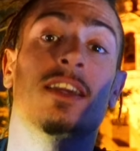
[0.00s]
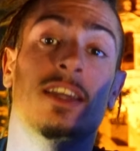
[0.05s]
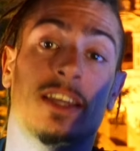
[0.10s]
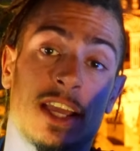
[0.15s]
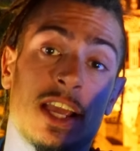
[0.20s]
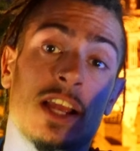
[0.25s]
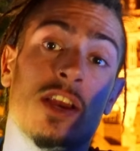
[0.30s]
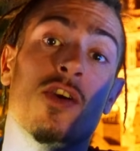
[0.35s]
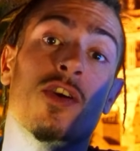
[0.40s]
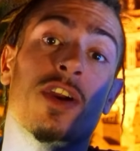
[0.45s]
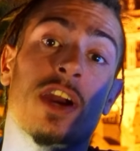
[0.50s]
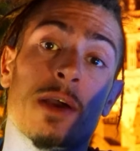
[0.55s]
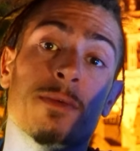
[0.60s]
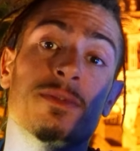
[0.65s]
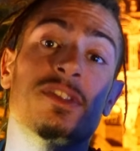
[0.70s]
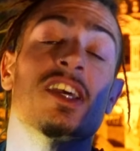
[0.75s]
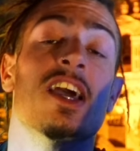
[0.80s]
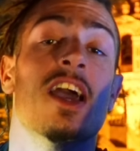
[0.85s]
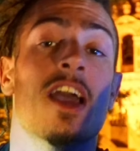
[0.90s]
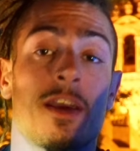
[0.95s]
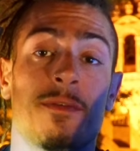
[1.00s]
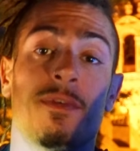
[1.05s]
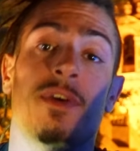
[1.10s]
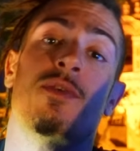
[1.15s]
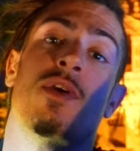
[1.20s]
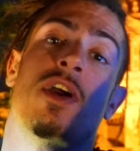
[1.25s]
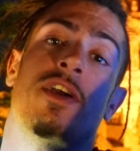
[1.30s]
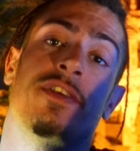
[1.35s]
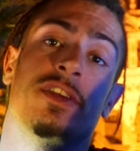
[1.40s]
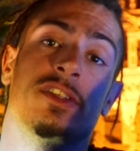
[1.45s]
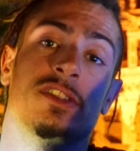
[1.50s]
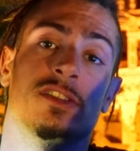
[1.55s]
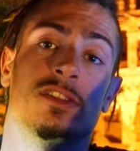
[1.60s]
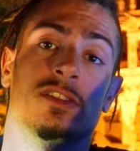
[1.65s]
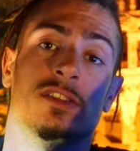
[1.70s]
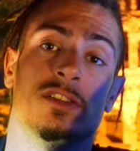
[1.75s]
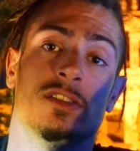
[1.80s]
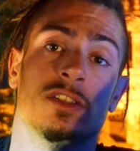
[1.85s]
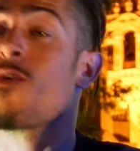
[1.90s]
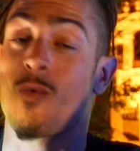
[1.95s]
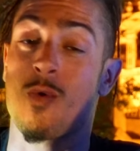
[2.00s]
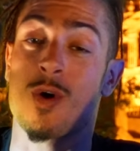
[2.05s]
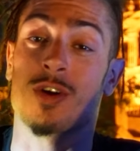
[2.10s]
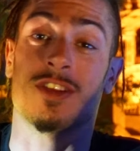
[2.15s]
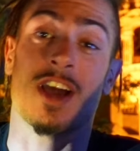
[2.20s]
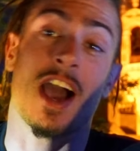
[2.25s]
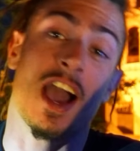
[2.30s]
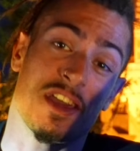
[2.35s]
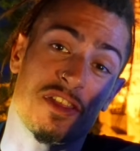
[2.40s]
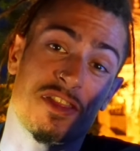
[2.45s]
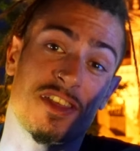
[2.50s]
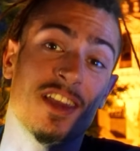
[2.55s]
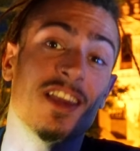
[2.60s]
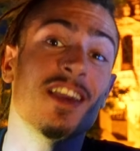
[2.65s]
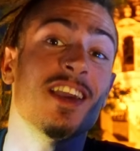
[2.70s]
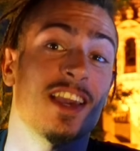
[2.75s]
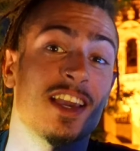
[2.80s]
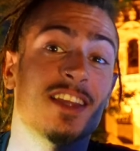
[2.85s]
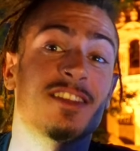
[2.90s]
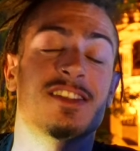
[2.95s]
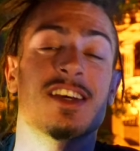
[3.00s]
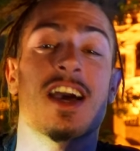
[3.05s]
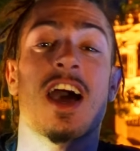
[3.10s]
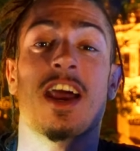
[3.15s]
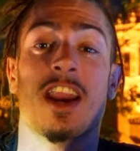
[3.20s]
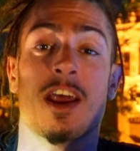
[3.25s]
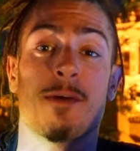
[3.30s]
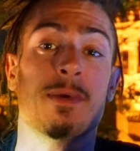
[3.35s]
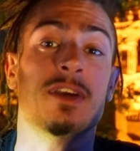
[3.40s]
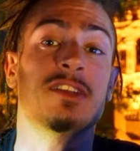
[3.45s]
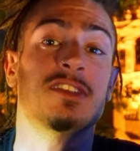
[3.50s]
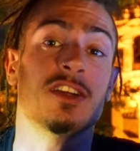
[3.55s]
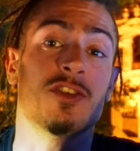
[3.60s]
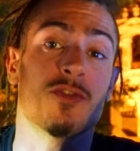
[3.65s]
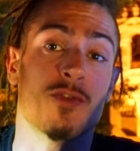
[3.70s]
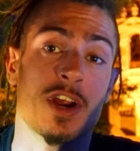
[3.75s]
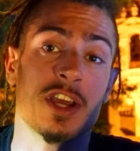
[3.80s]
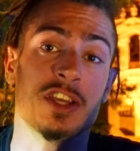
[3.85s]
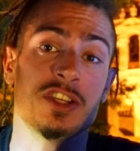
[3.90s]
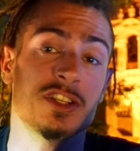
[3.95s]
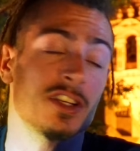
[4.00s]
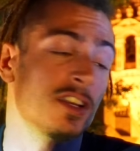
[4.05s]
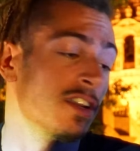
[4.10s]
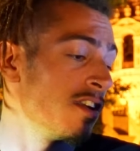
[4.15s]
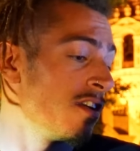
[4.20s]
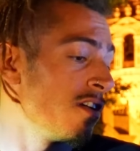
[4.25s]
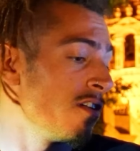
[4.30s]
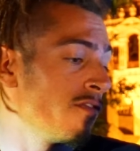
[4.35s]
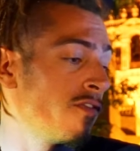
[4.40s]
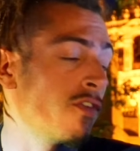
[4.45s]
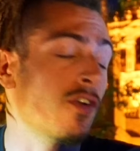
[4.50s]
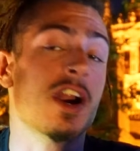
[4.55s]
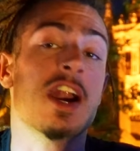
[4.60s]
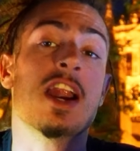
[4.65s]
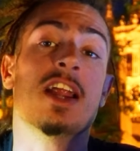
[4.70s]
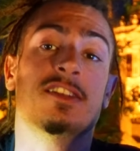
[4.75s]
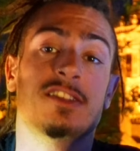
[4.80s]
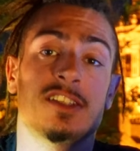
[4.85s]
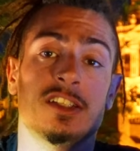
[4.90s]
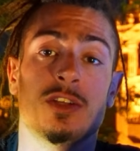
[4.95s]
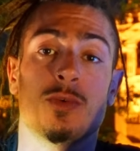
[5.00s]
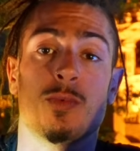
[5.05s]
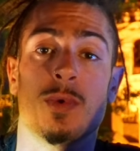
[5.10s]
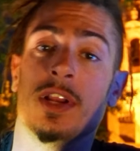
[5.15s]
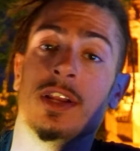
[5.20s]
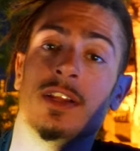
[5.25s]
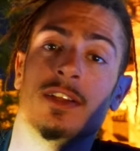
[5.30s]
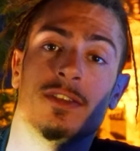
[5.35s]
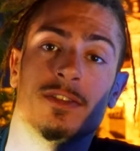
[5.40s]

kilograms heavy riders. What I think it's an amazing range for a city wheel.